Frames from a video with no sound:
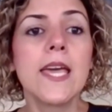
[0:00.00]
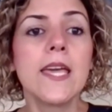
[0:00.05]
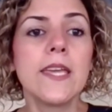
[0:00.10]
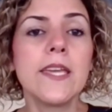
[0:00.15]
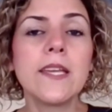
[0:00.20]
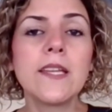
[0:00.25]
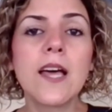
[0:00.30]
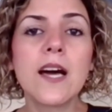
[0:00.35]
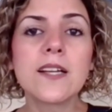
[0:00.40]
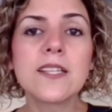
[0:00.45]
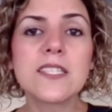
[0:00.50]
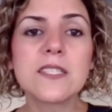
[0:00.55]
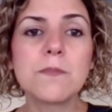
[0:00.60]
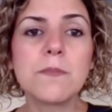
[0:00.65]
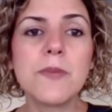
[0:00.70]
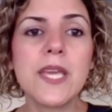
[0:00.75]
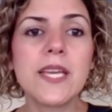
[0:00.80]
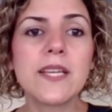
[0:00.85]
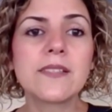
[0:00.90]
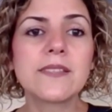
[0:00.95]
HELOCs
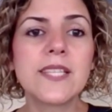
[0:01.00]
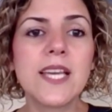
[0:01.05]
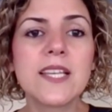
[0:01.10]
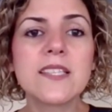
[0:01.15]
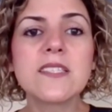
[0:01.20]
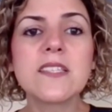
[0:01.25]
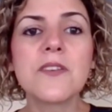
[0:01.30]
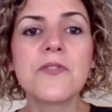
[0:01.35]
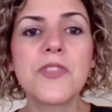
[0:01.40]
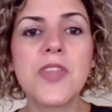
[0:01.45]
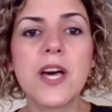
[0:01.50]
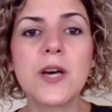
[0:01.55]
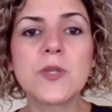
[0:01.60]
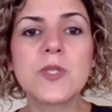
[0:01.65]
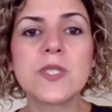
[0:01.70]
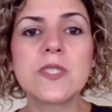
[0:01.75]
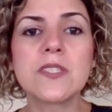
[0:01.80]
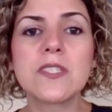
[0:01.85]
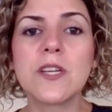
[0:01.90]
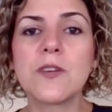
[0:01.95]
make tens of
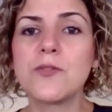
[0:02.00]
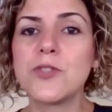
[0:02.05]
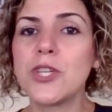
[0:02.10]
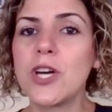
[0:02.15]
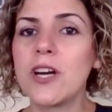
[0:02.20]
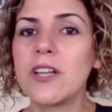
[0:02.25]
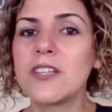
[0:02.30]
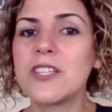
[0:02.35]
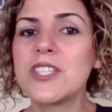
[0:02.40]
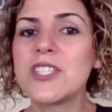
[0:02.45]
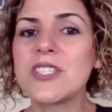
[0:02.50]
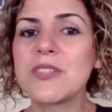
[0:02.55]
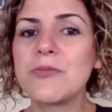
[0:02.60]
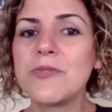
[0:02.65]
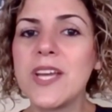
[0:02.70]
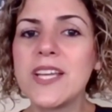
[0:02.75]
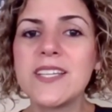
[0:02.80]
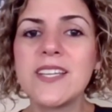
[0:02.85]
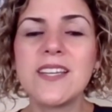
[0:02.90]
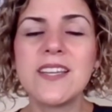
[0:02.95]
thousands of dollars
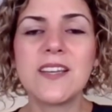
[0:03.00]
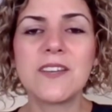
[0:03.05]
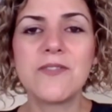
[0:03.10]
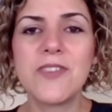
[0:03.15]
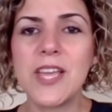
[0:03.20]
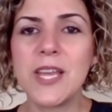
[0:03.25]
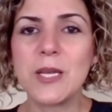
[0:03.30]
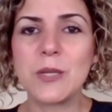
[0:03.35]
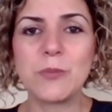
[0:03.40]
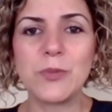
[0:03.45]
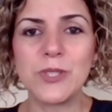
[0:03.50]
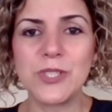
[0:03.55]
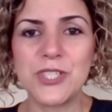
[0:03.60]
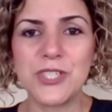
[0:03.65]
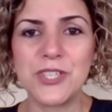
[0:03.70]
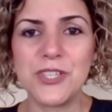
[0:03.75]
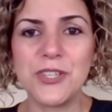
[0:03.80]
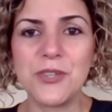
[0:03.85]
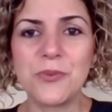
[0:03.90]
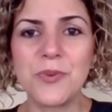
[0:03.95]
readily available
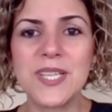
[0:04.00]
to you,